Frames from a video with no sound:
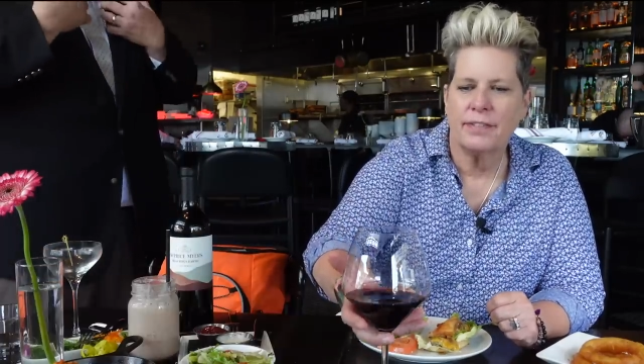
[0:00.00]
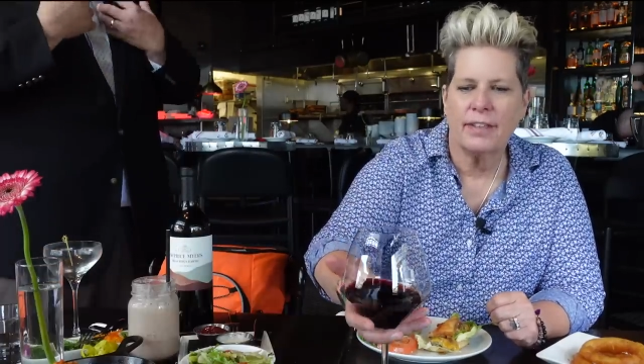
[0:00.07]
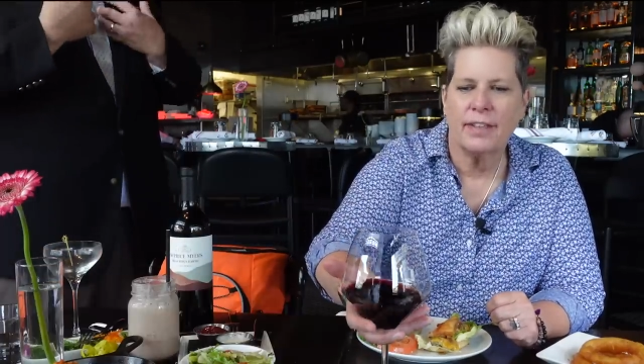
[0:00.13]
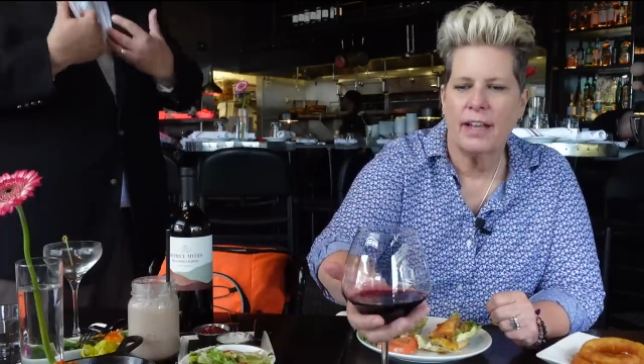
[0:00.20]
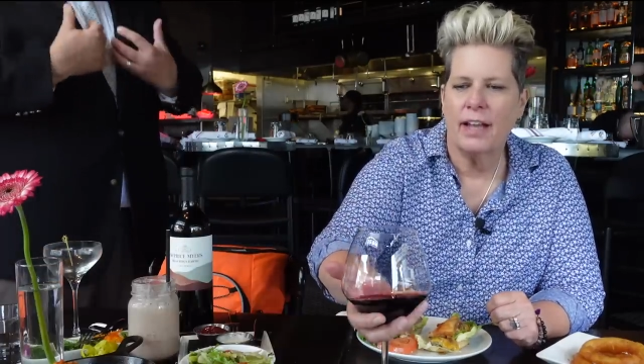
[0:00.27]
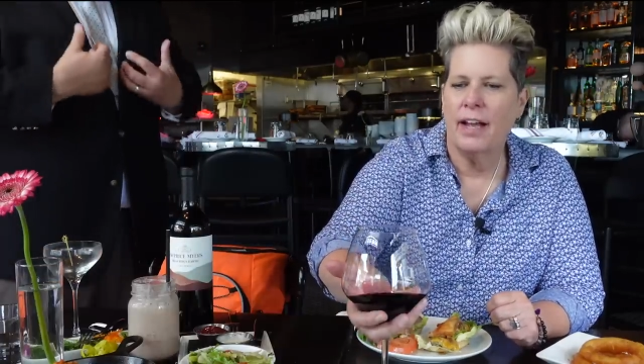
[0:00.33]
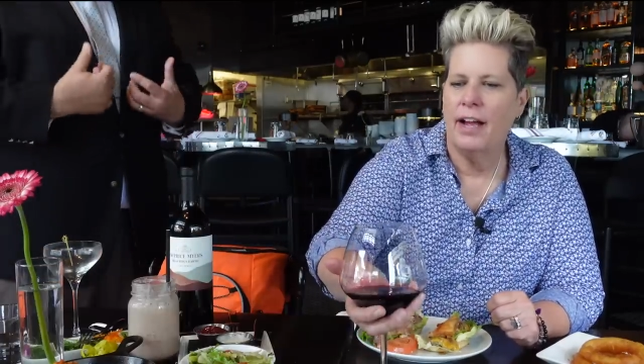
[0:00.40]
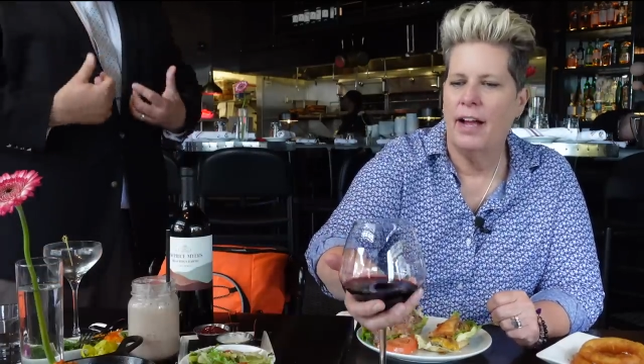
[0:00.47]
You get
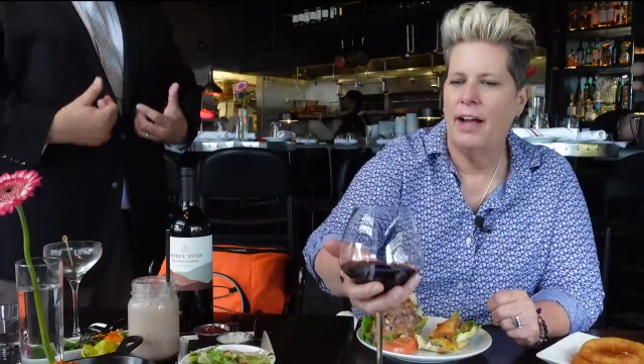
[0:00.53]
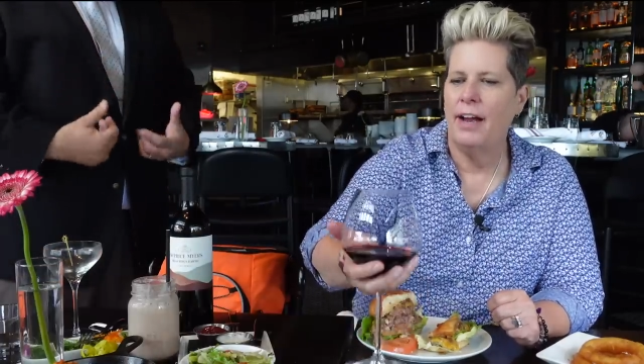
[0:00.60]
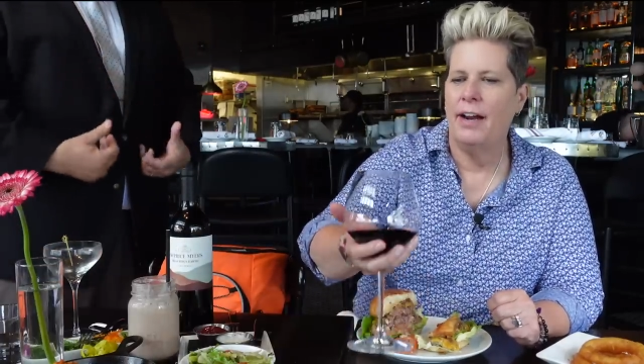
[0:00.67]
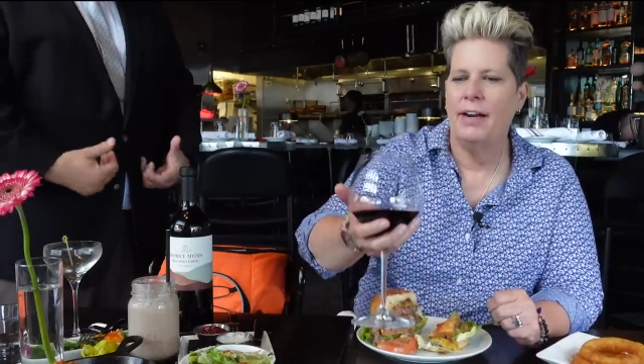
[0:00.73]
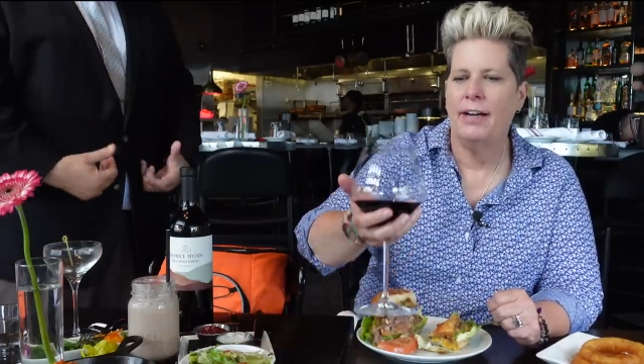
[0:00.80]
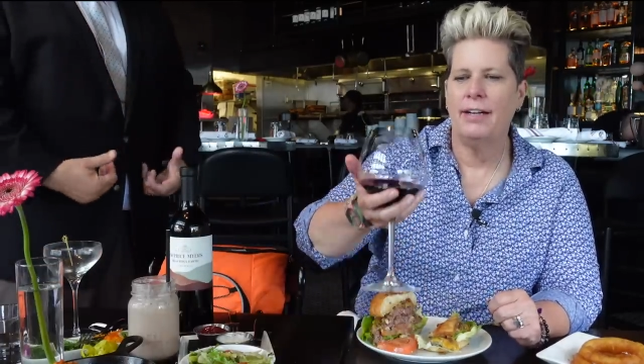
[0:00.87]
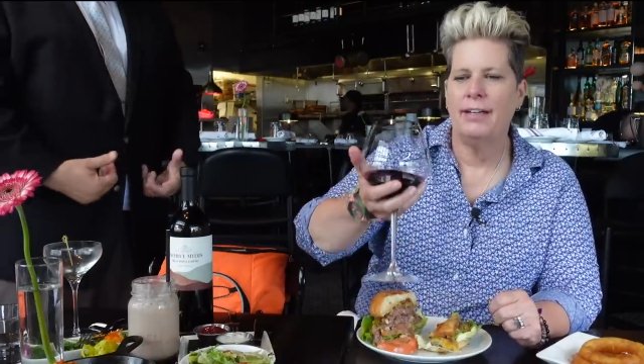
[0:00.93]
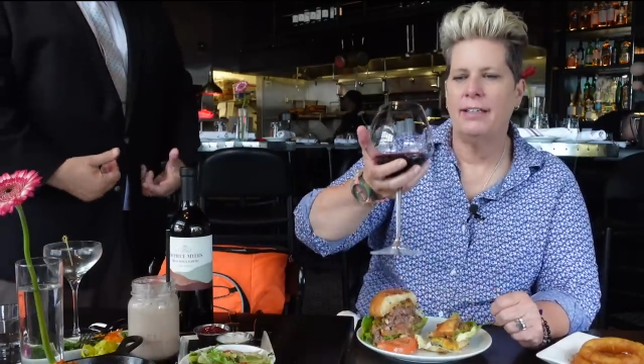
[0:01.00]
that really
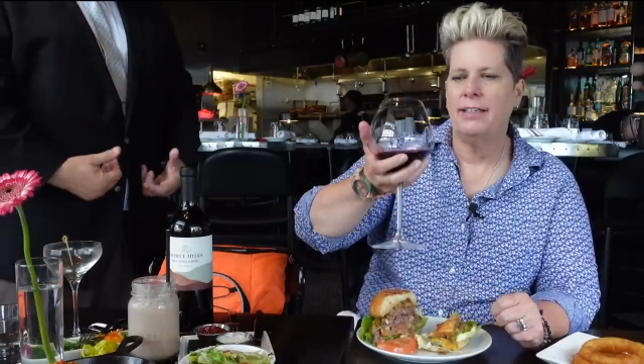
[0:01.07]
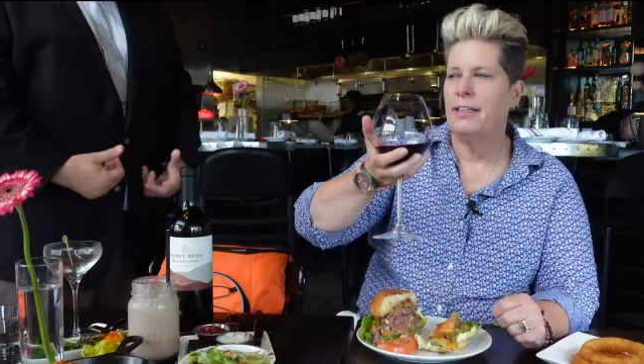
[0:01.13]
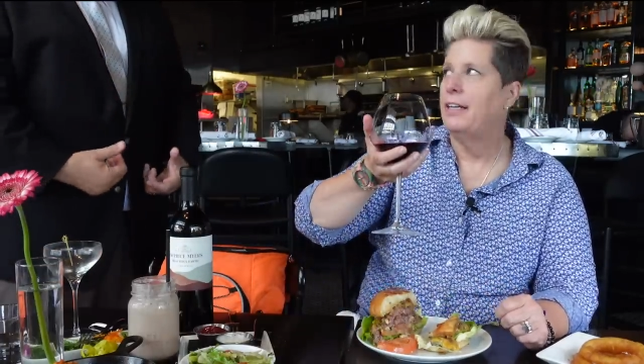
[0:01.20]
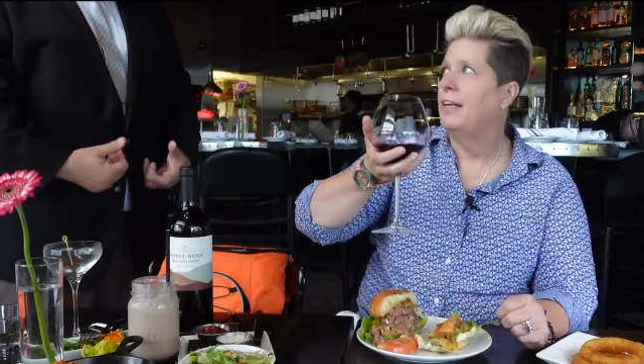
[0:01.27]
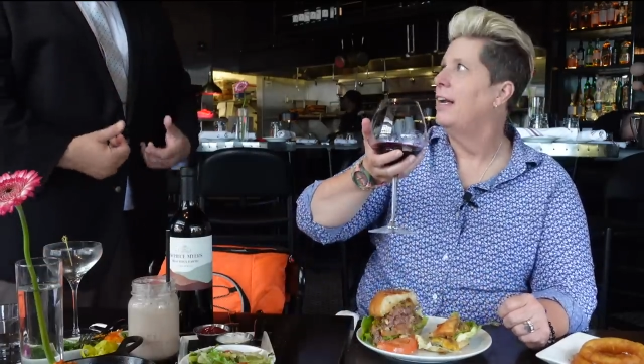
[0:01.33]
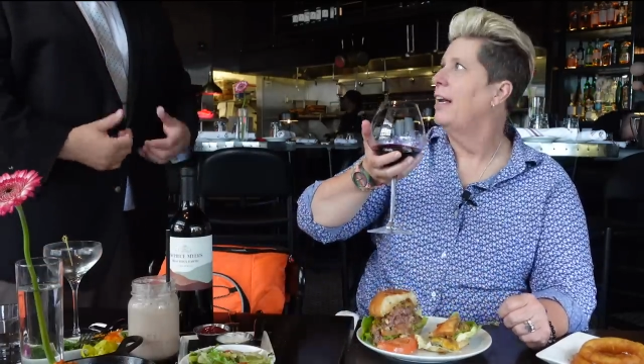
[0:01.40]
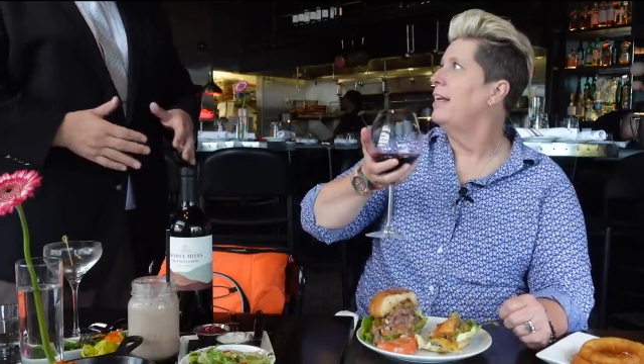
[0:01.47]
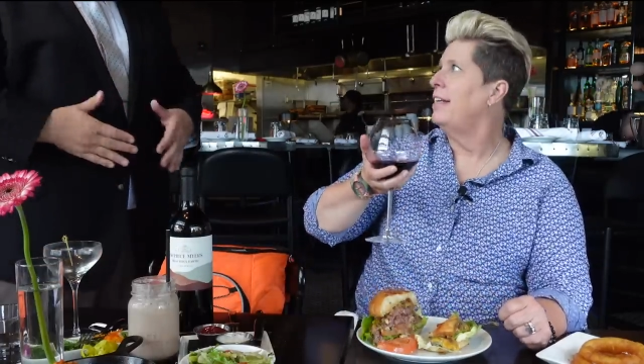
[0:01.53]
long finish.